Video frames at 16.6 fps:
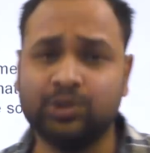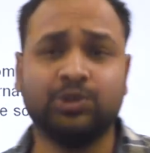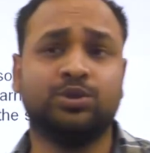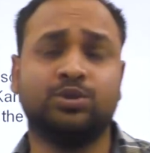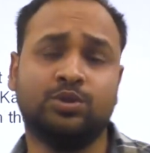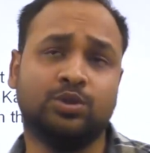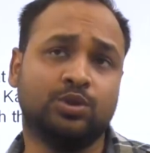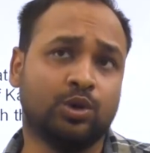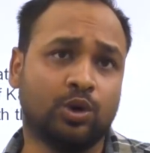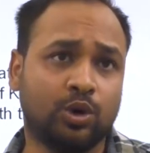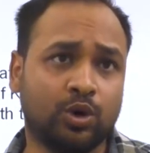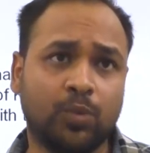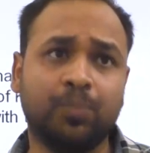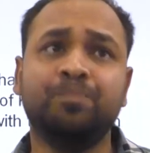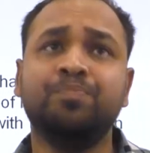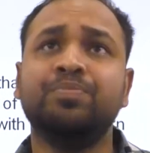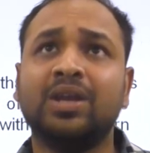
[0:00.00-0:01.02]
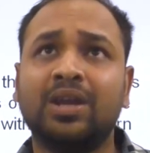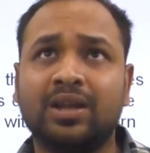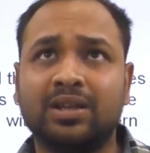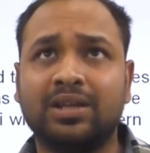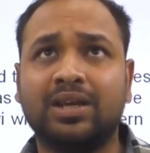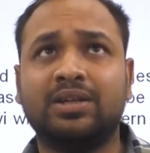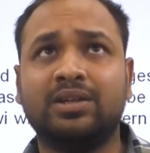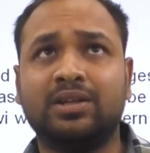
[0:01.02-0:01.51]
You know
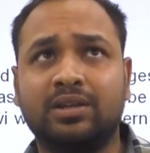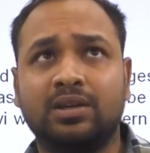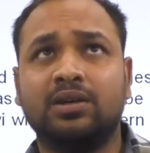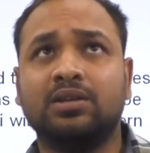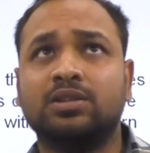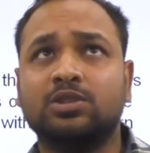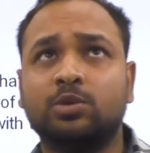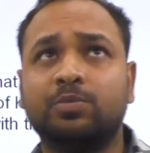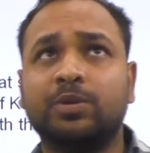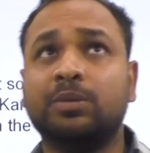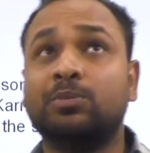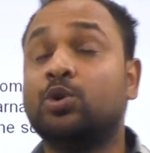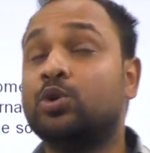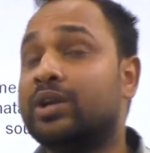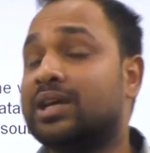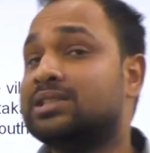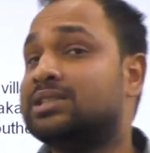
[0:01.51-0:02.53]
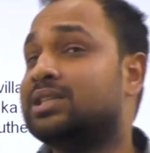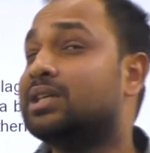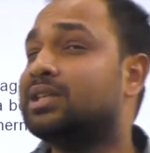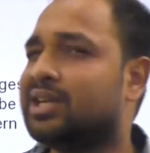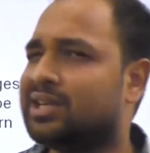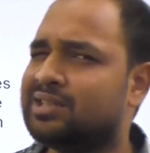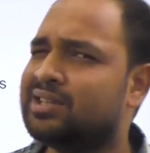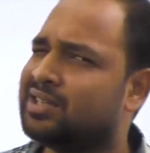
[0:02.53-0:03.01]
that the Supreme Court has
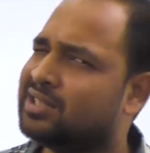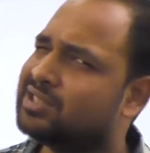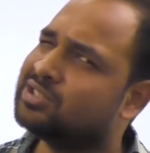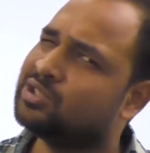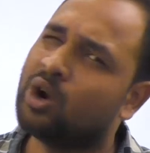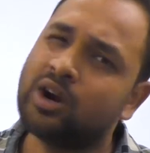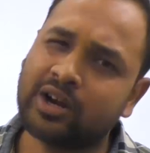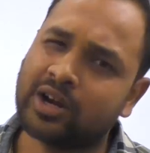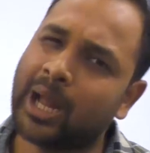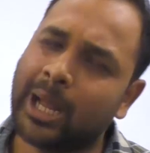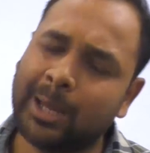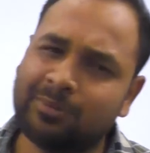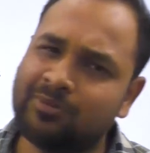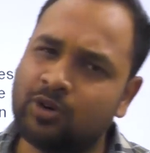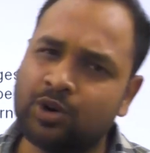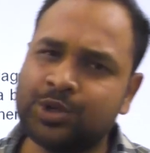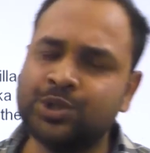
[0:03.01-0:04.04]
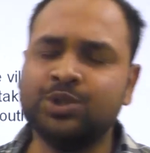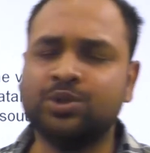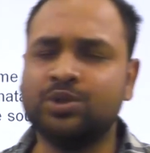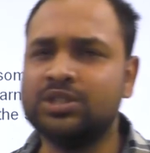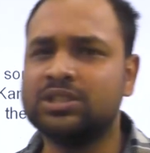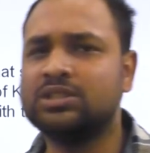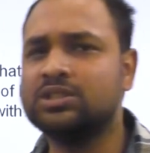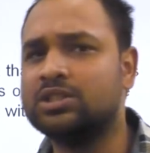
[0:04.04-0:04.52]
said that it's not ripe for
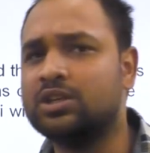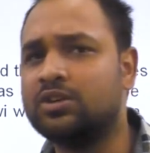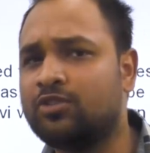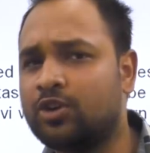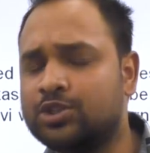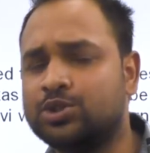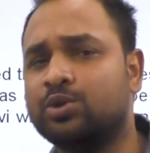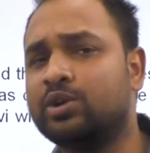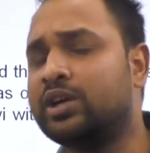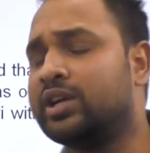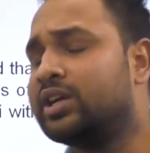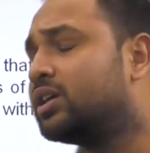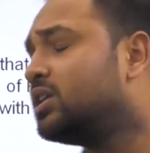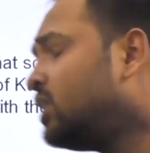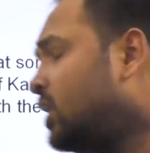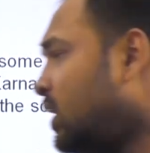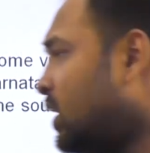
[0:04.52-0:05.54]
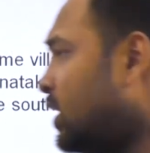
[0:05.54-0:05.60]
juridical